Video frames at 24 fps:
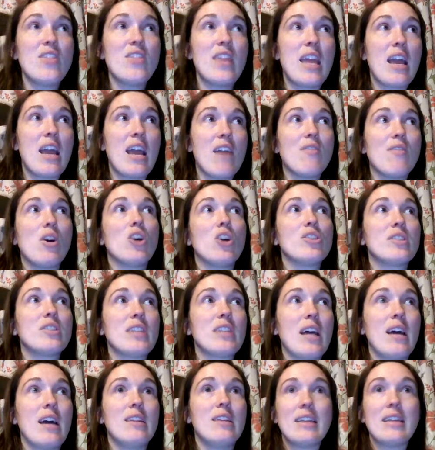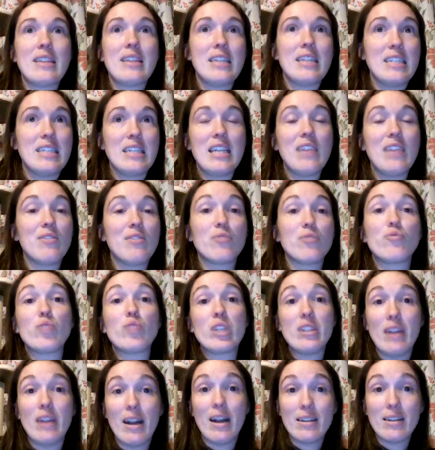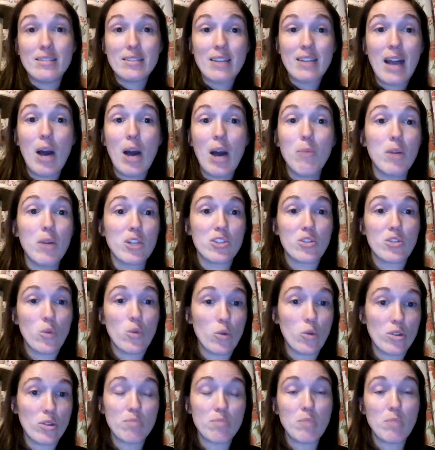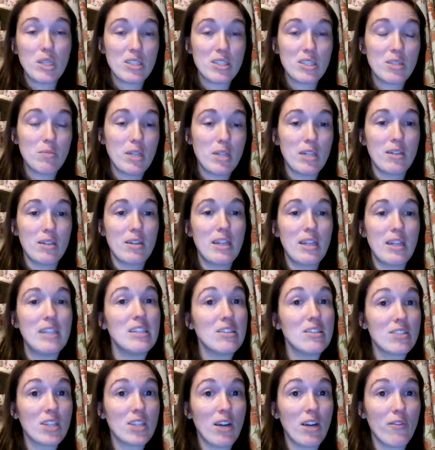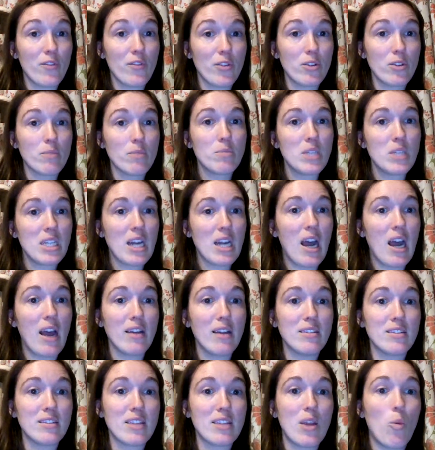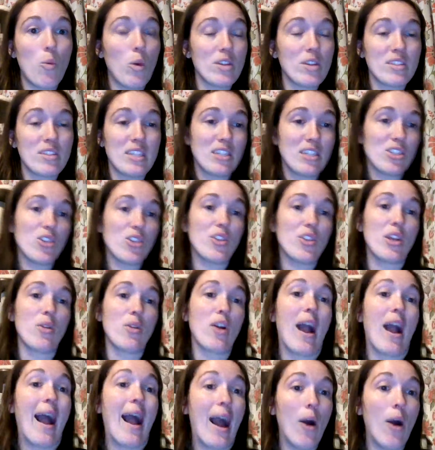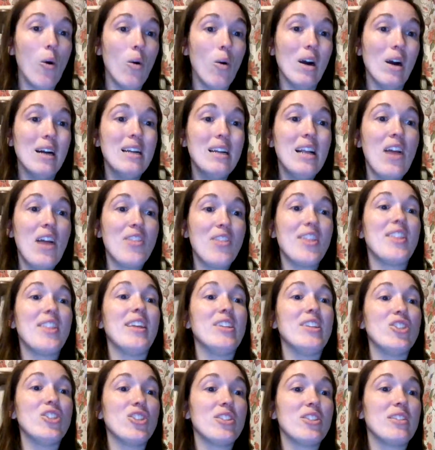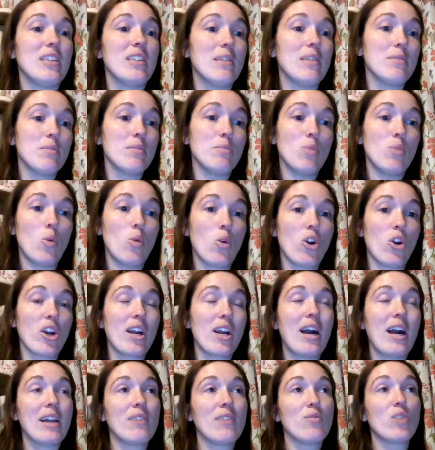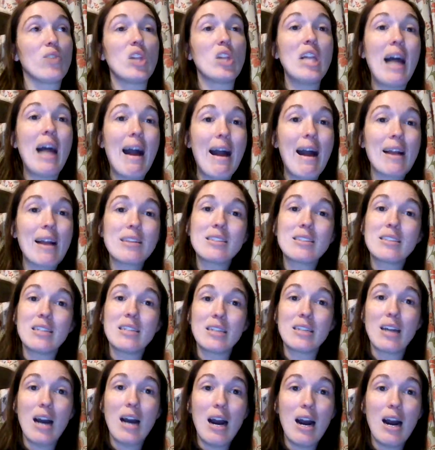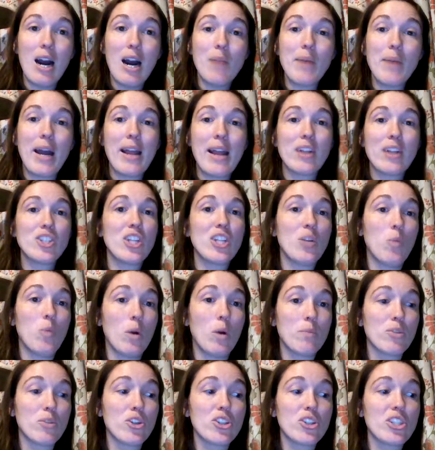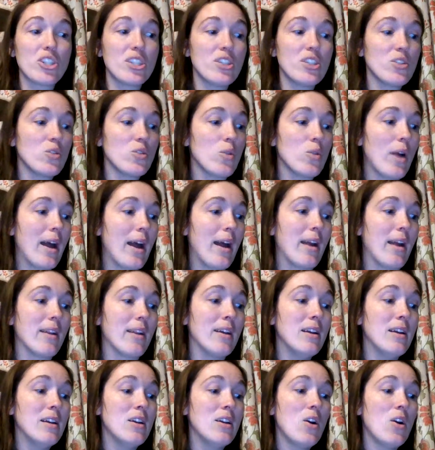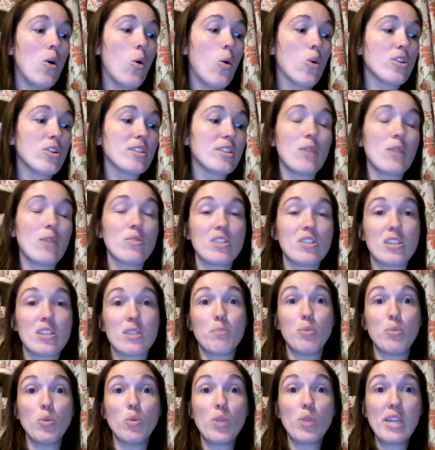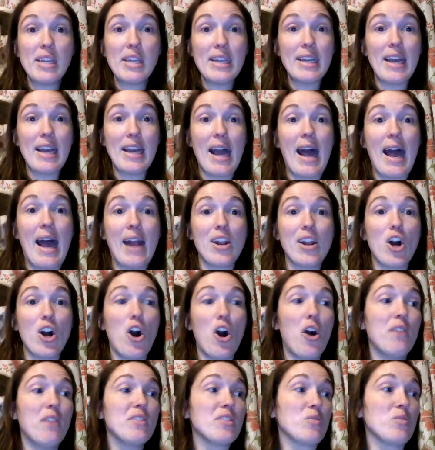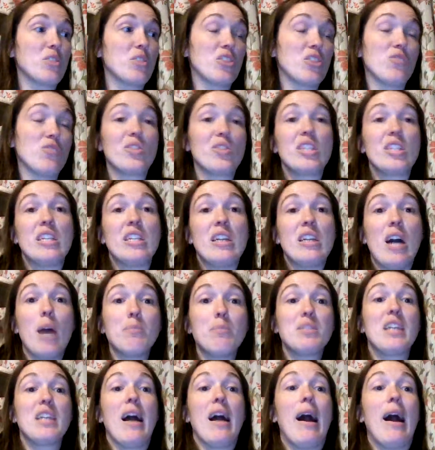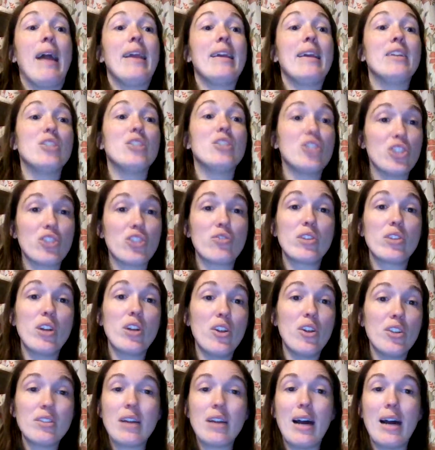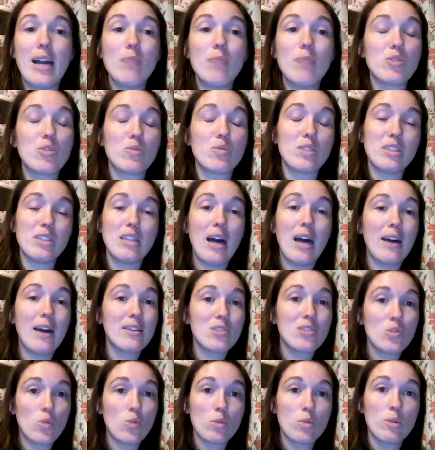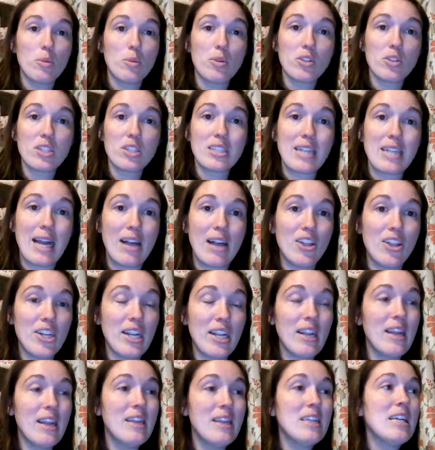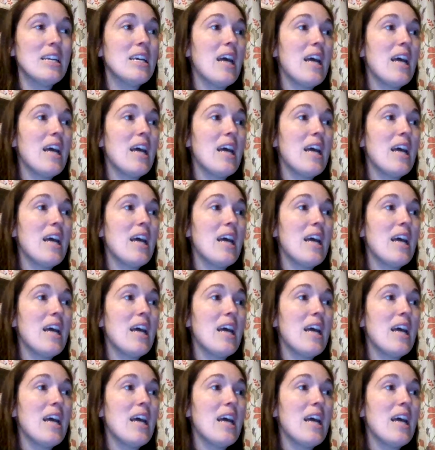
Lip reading: They have all said that they didn't even realize how much their horse must have been in discomfort, because it wasn't until they were out that they just seemed more kind of relaxed and calm. I actually had one person who had a horse that was spooky, and all of us were just really uptight and jittery all the time, which was not its normal personality.